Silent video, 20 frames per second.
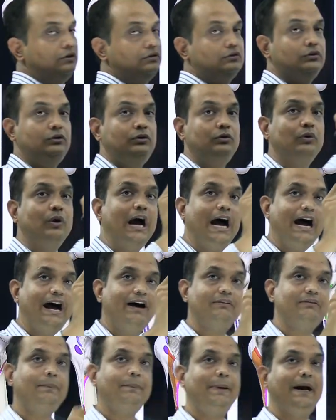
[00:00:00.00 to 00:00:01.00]
So you
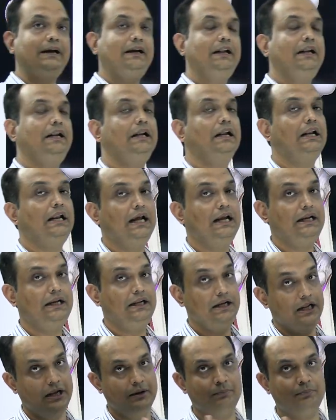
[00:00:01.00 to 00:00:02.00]
have the pectineal line
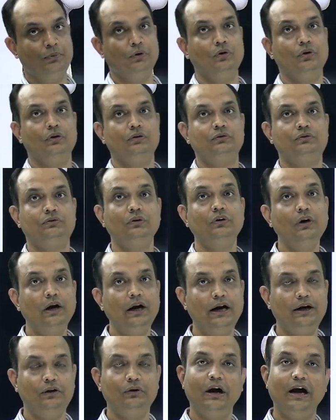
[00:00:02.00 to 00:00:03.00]
in hip bone also,
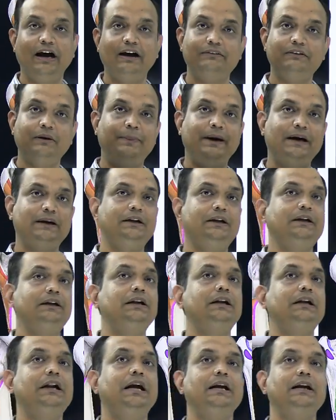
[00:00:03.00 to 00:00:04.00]
and you have the
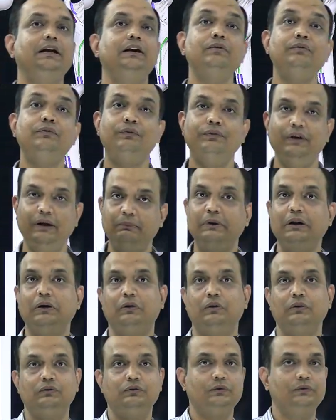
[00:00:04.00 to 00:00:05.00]
pectineal line in femur
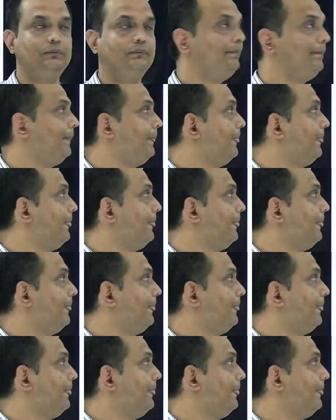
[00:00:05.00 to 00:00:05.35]
also.